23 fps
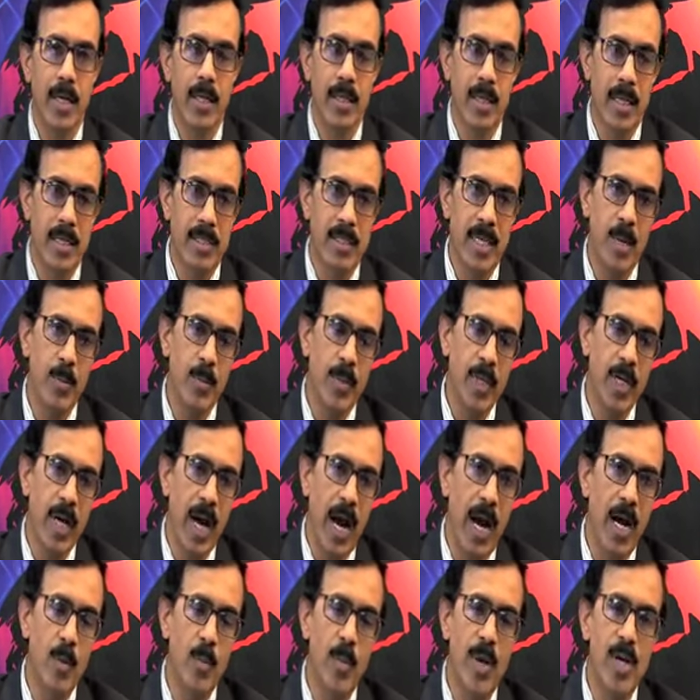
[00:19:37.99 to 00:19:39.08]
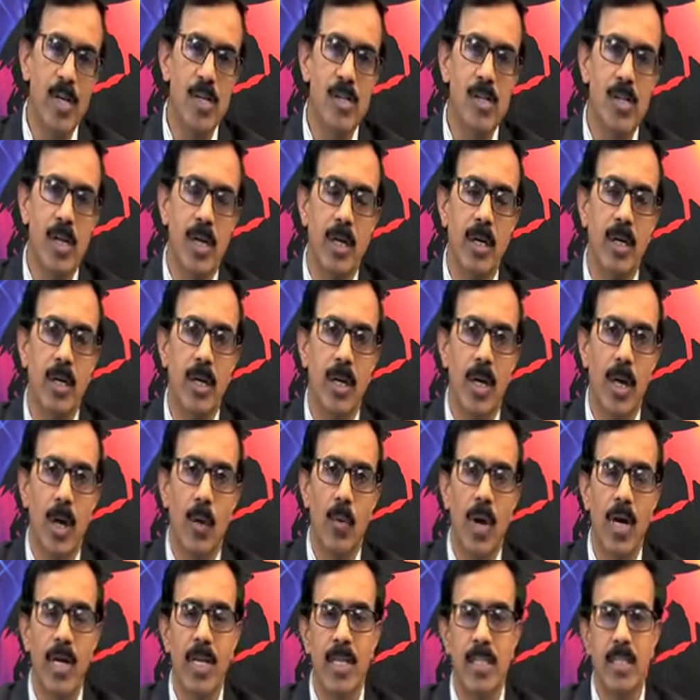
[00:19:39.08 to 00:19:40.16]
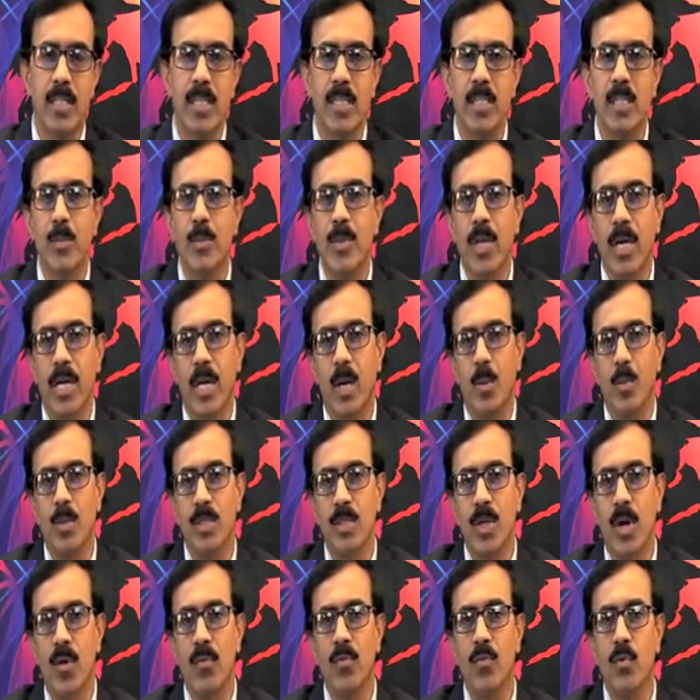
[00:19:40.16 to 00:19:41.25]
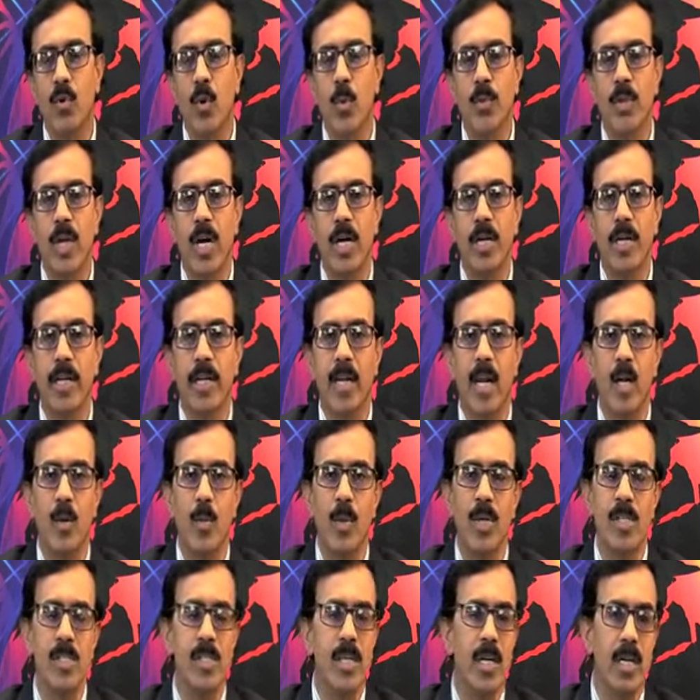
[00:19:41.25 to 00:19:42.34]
The same thing I had mentioned while discussing the chemistry of group 13 elements,